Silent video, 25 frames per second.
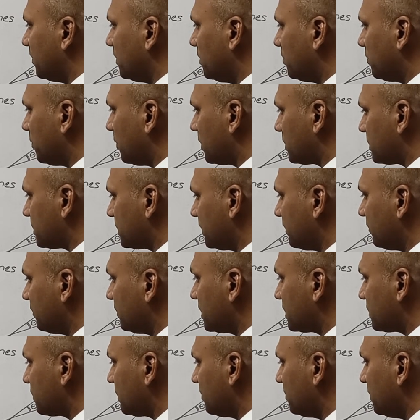be positive.
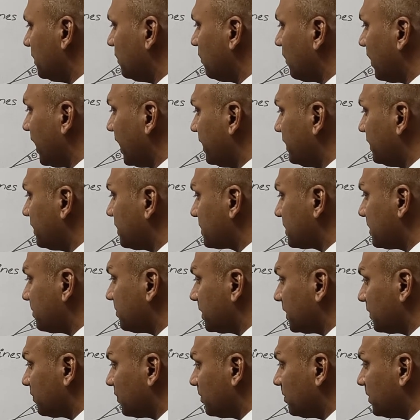This will be y intercept,
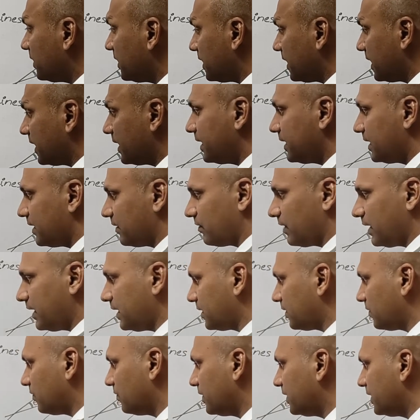it will be negative,
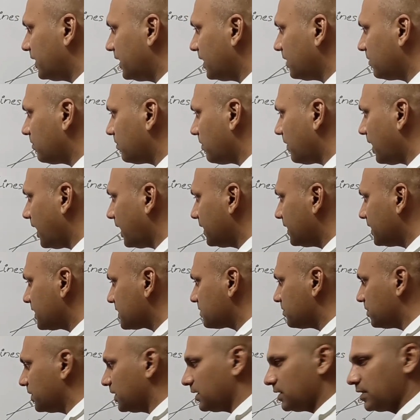right? We'll take minus
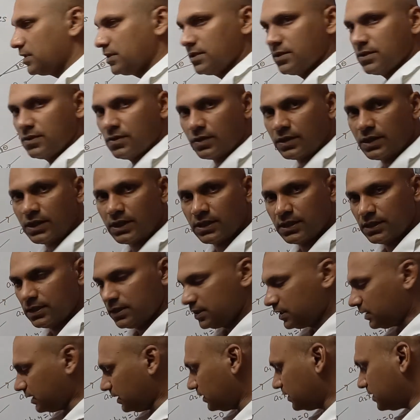b. Okay.
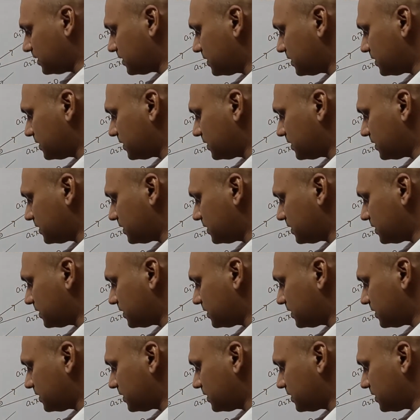In the